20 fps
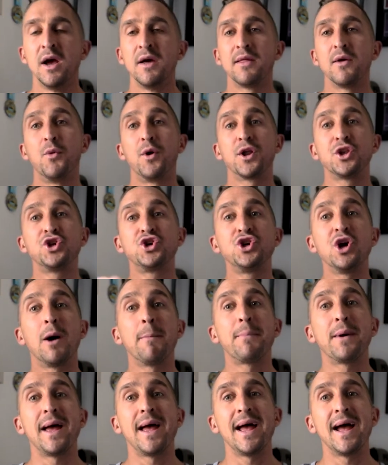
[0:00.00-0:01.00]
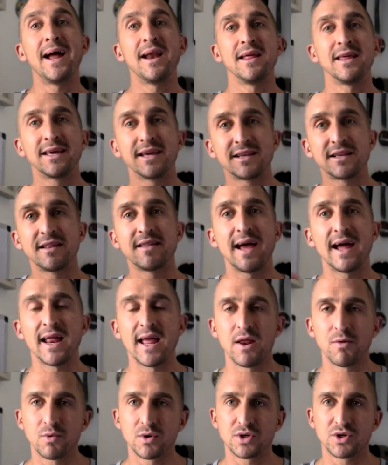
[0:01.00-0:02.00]
They want to jump ahead and get to that
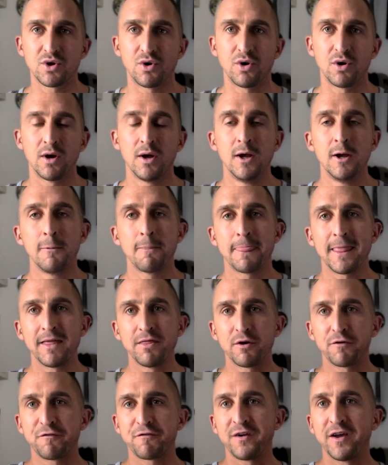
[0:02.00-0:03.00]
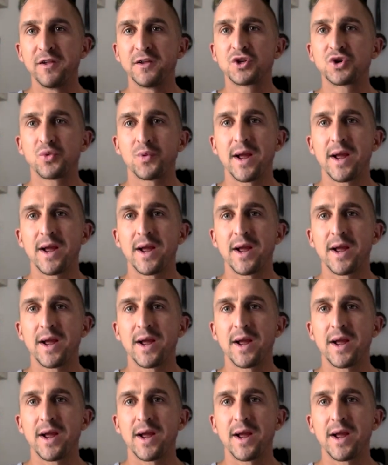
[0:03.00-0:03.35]
end result. And they're failing to